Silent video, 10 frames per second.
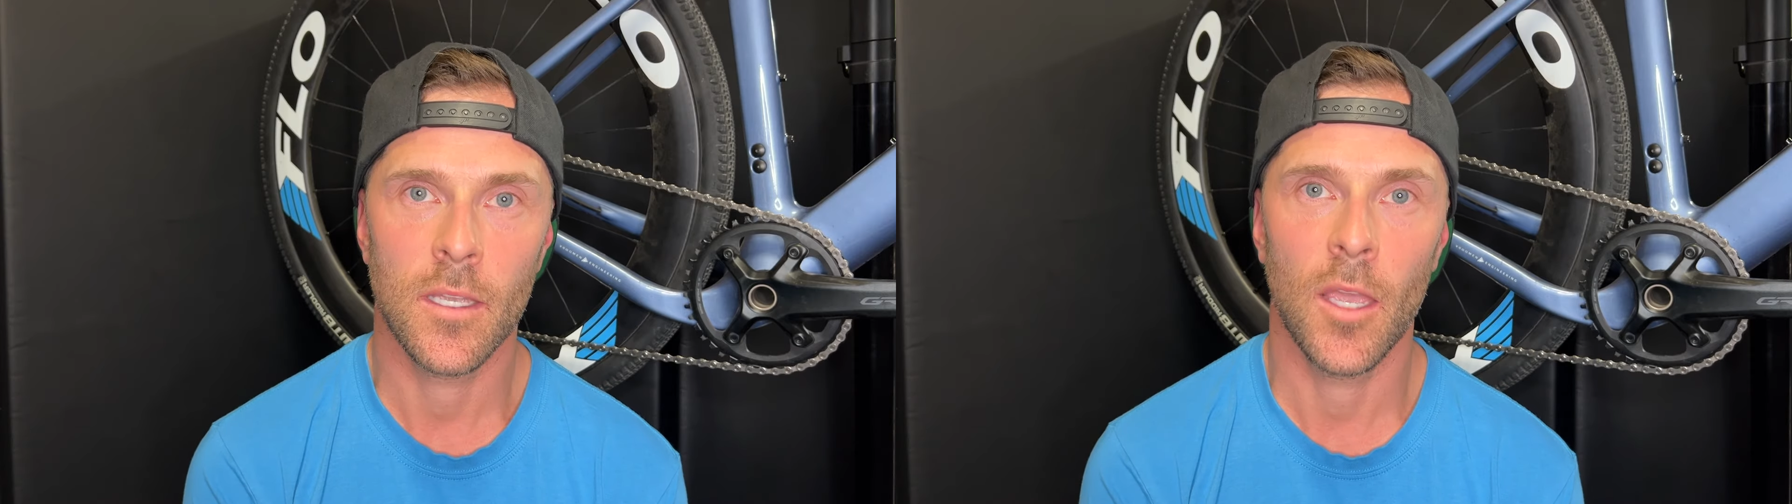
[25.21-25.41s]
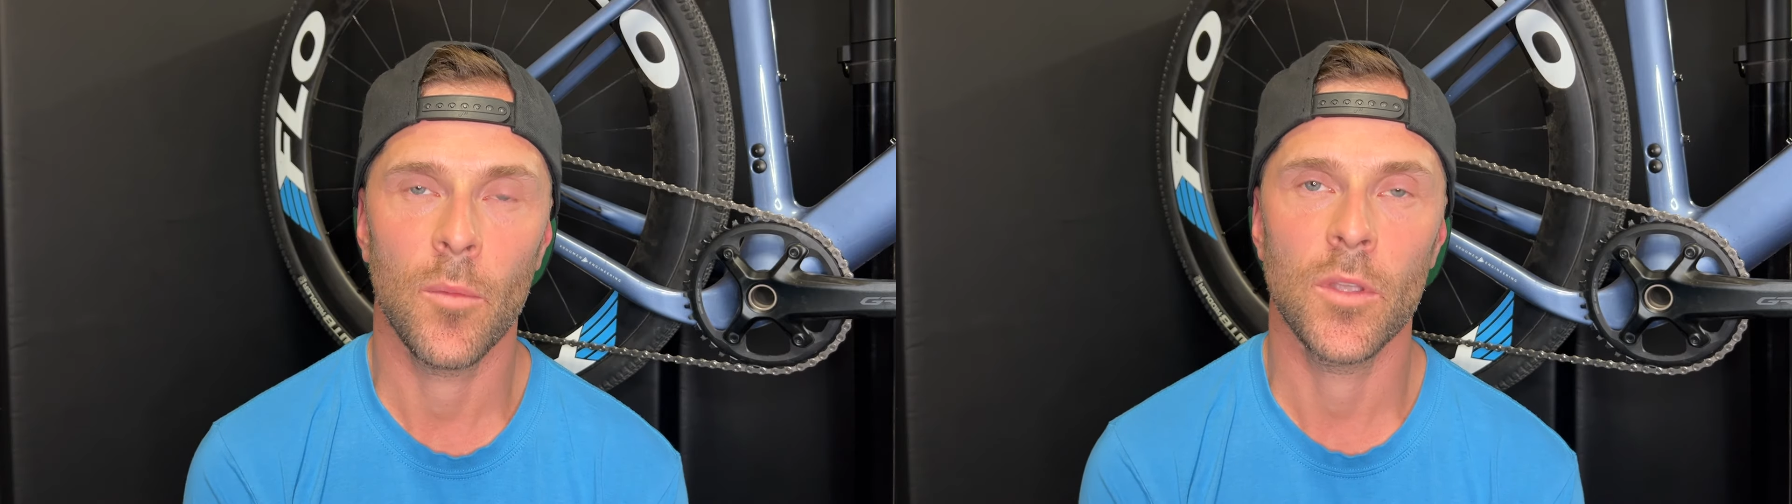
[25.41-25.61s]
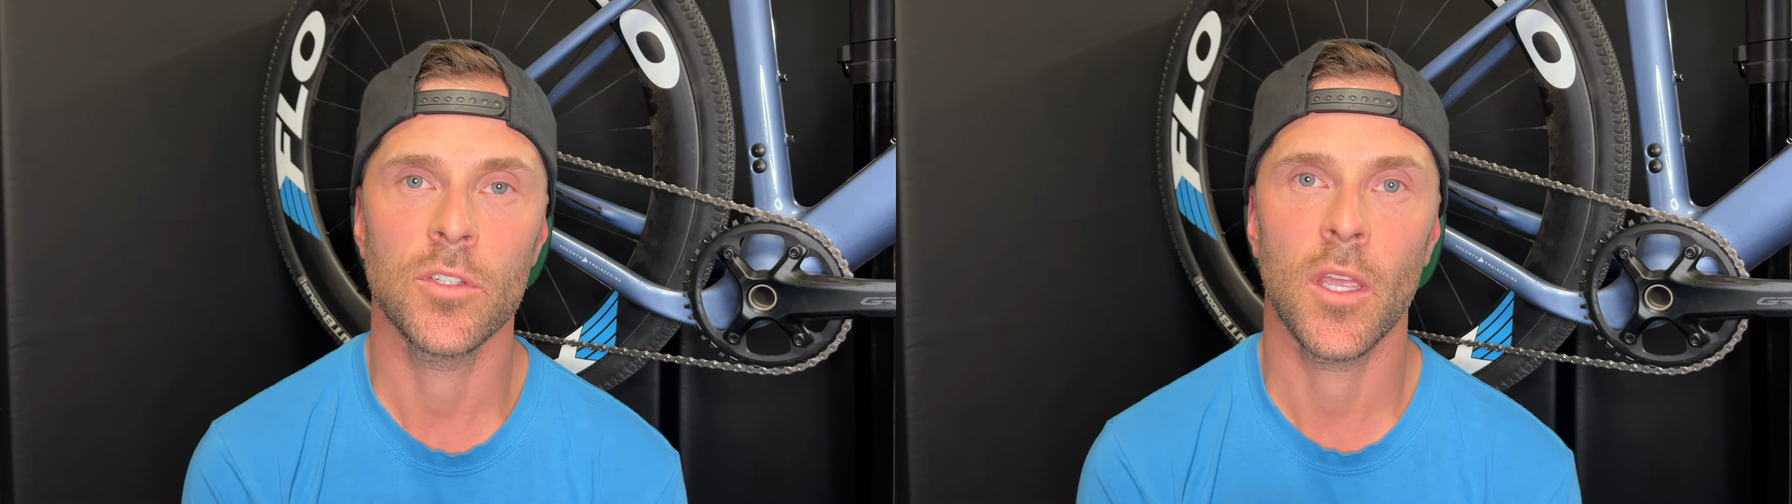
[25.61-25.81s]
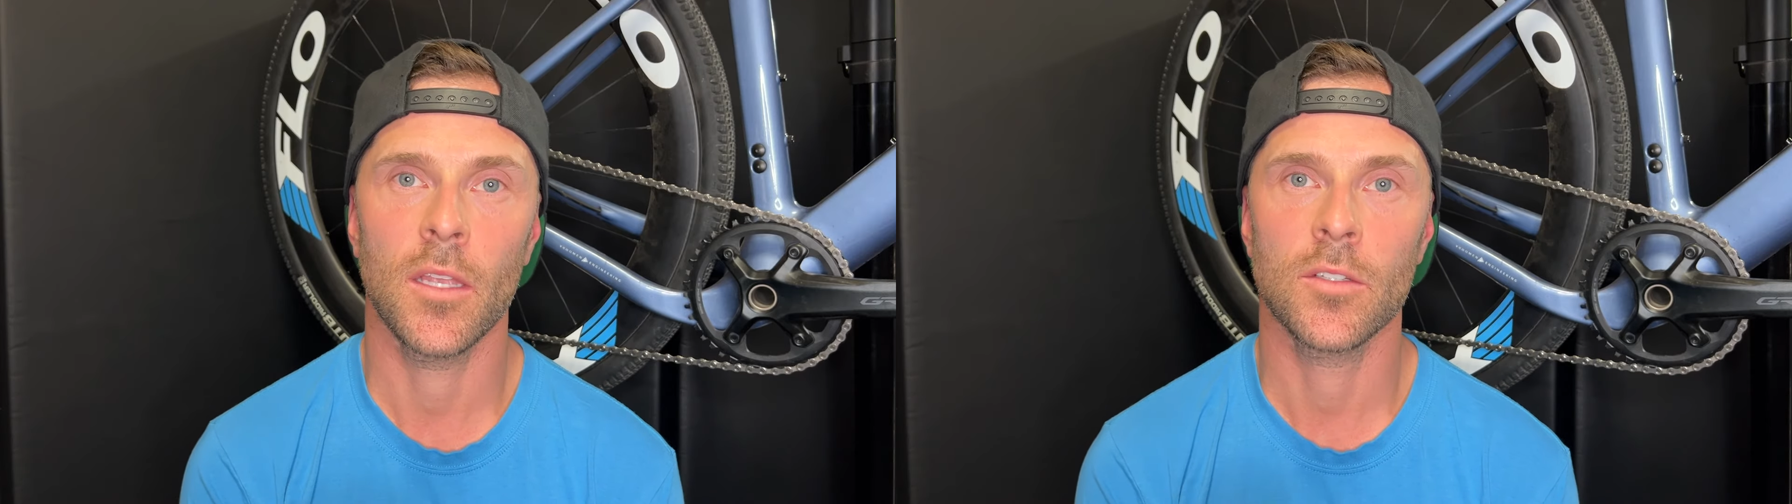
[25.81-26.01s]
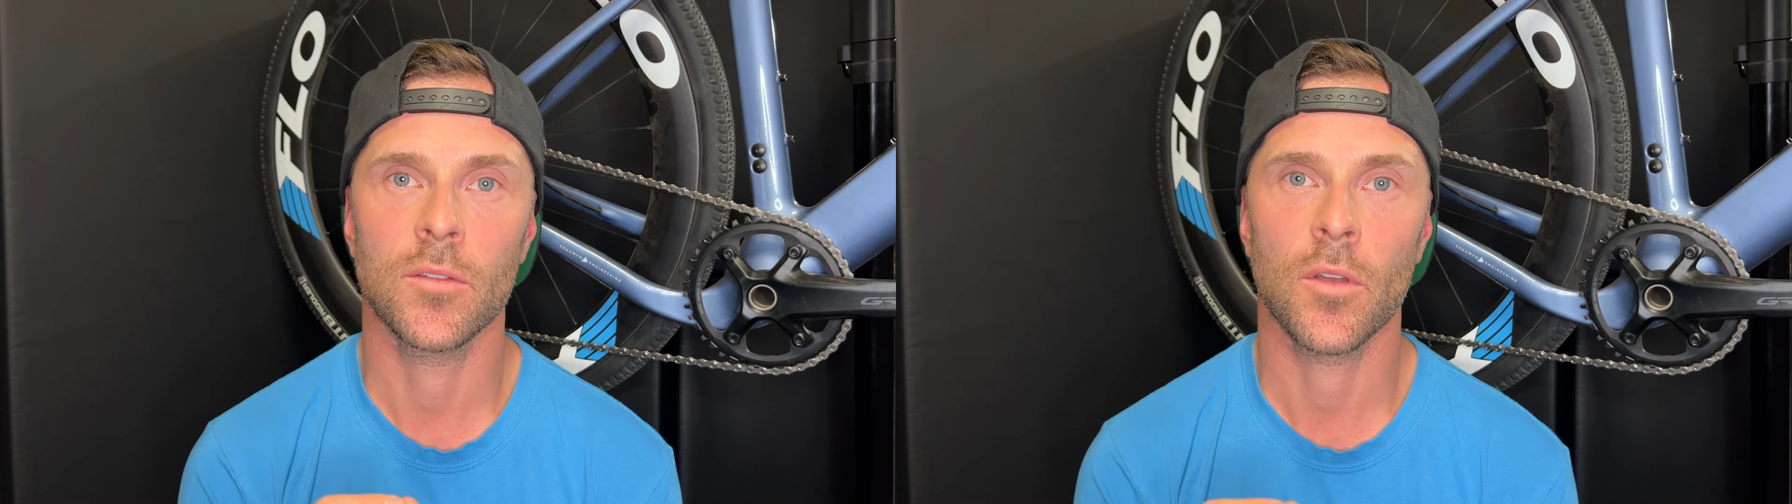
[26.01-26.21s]
and we
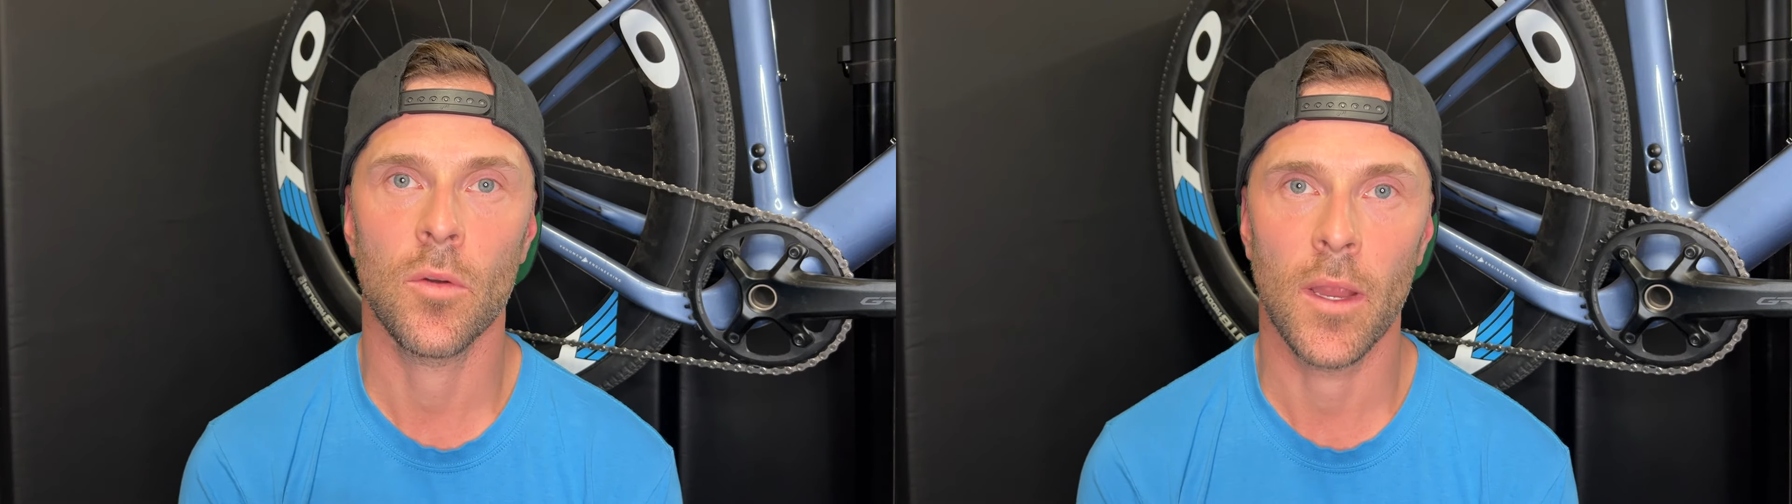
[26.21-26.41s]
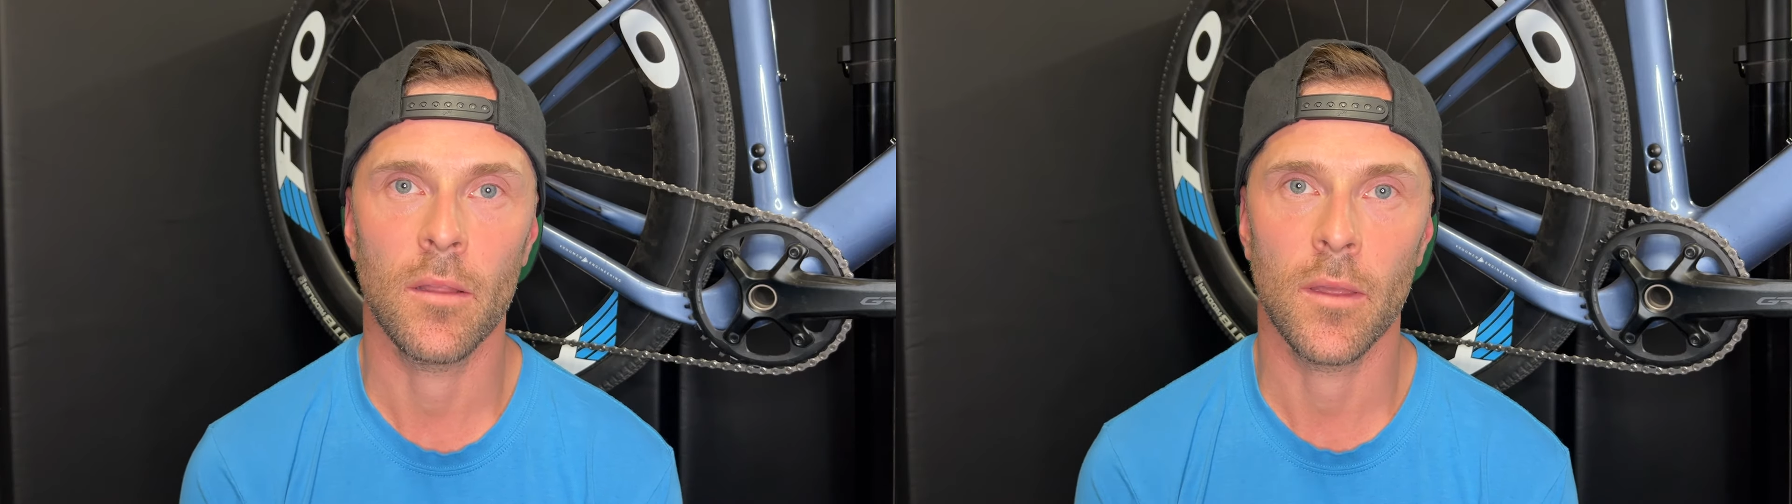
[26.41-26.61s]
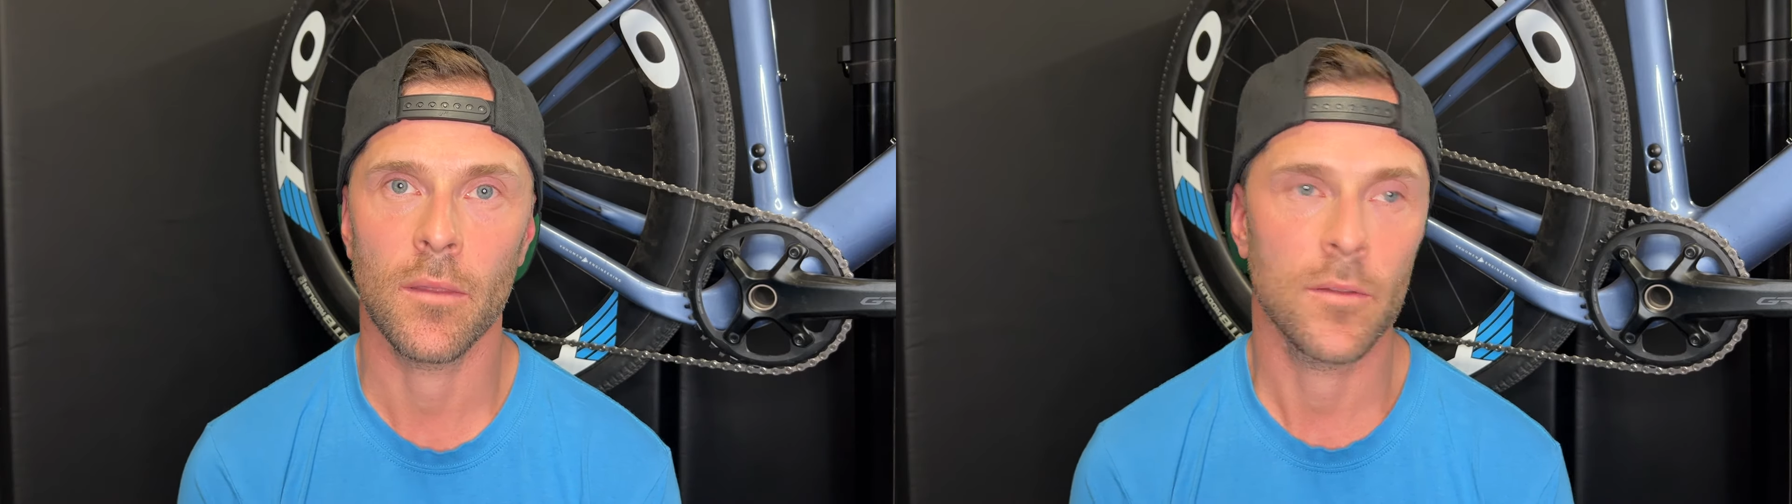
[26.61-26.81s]
change the crank length.